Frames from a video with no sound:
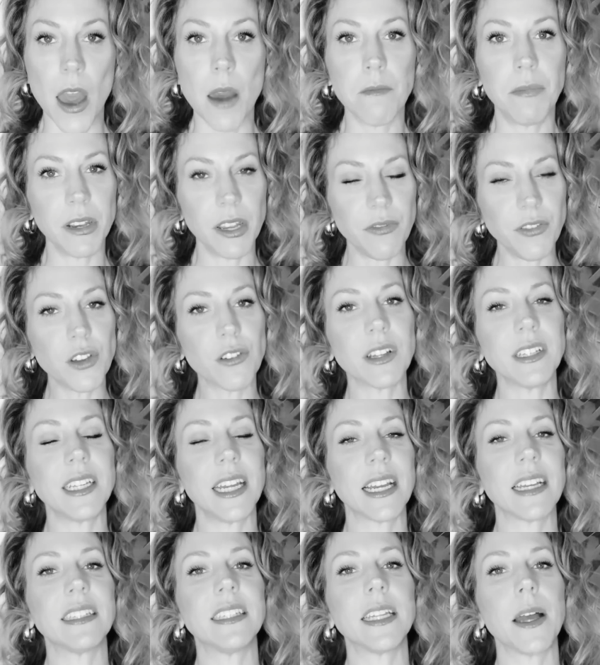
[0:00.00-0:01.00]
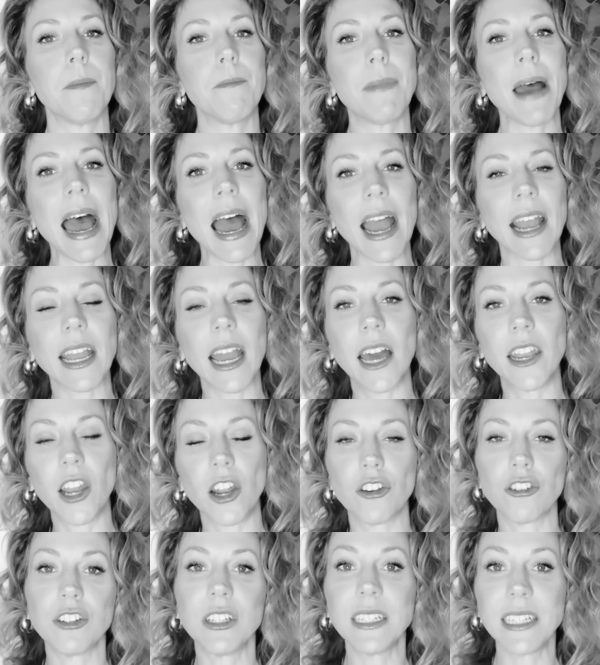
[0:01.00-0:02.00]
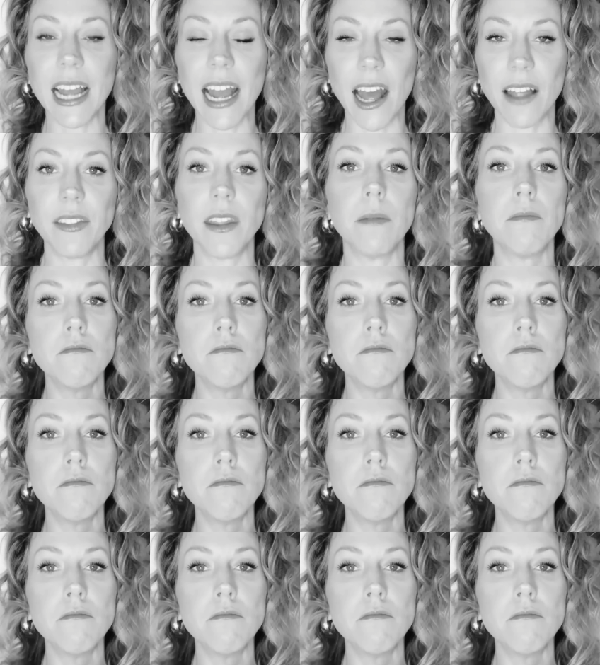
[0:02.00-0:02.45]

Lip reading: But if you can take a step back and understand that